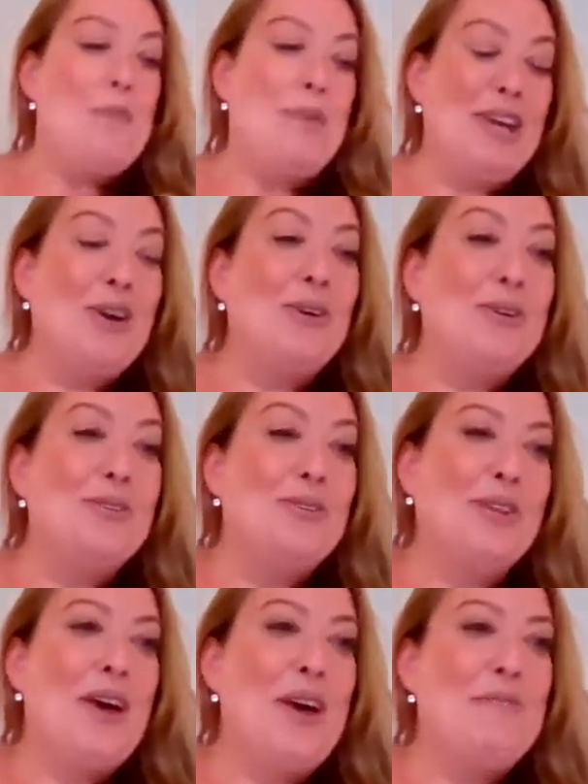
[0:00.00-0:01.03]

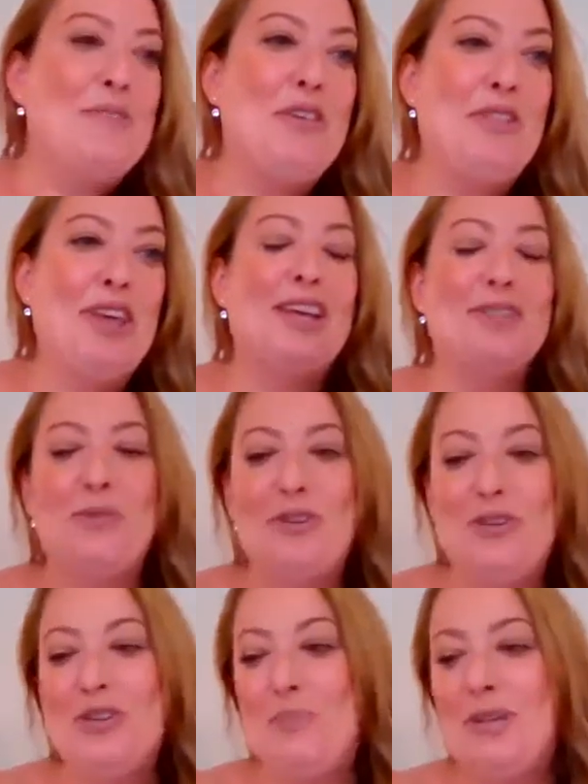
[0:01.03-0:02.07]
because you think it's what
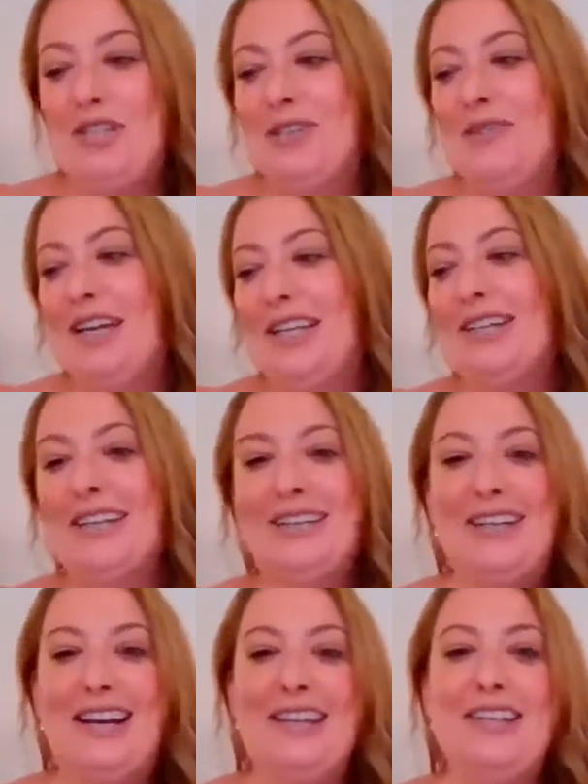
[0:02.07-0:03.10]
you should be doing.
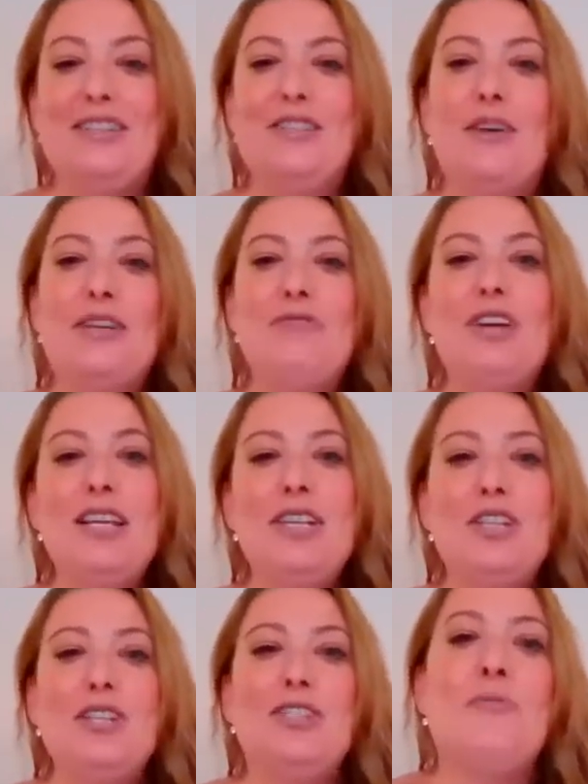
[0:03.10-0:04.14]
Okay, so it's really
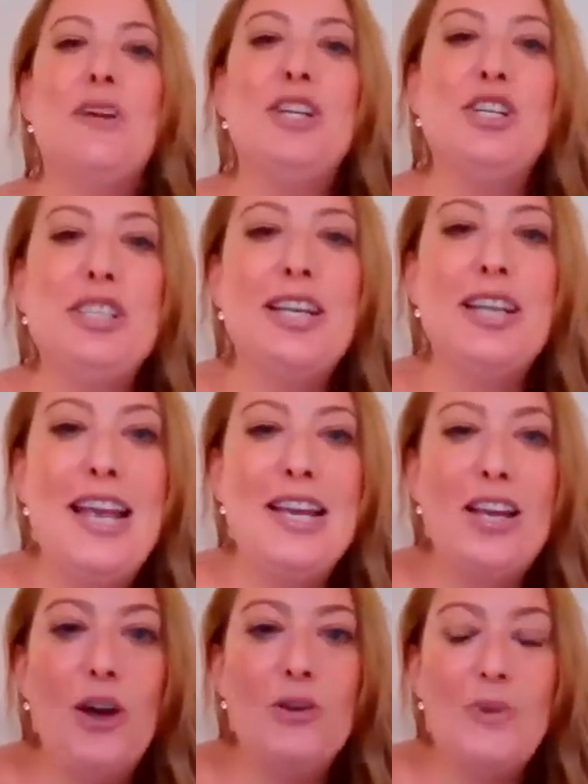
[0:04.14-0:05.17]
just, we're just going to
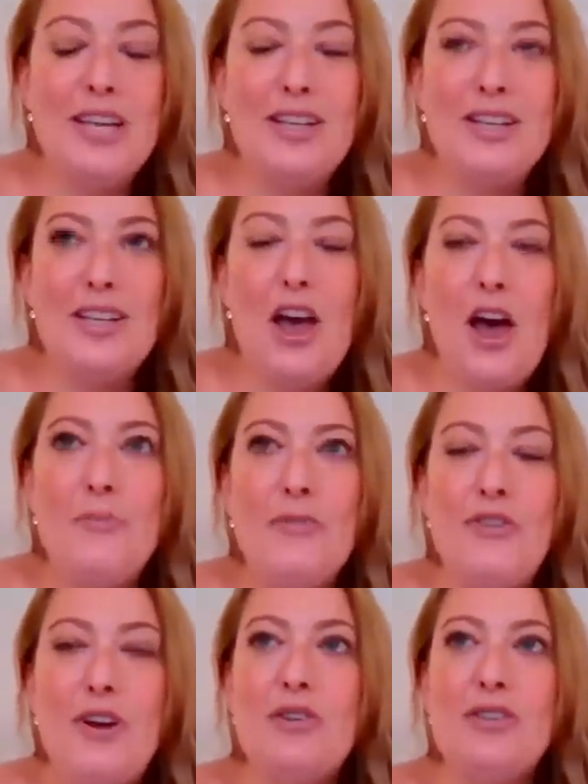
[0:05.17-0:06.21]
let go. We're going to
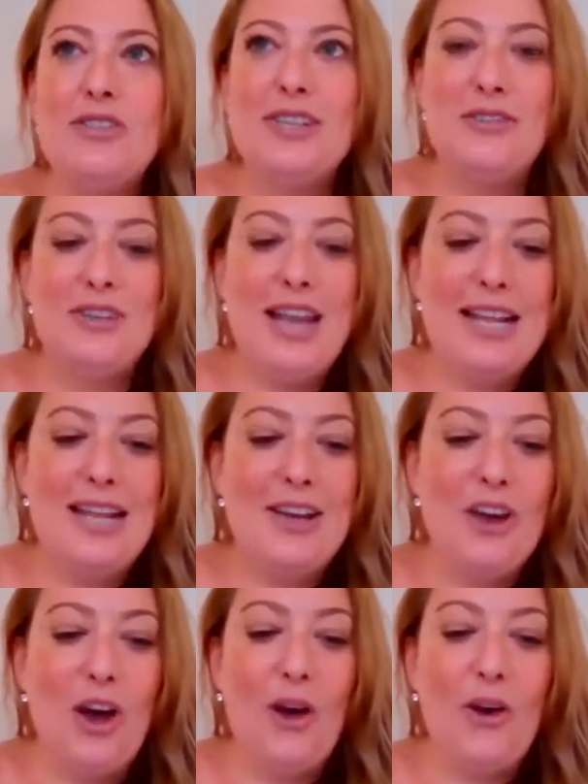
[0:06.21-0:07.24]
focus this on
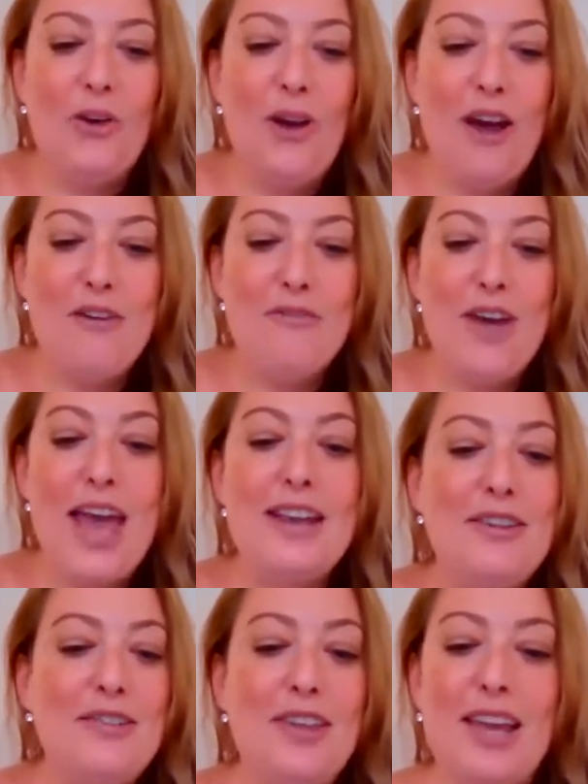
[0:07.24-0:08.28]
letting go of
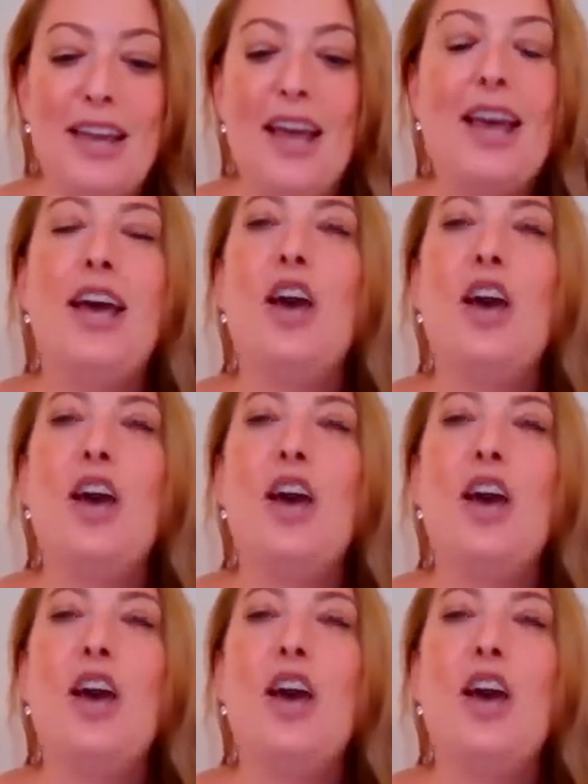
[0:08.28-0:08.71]
anything,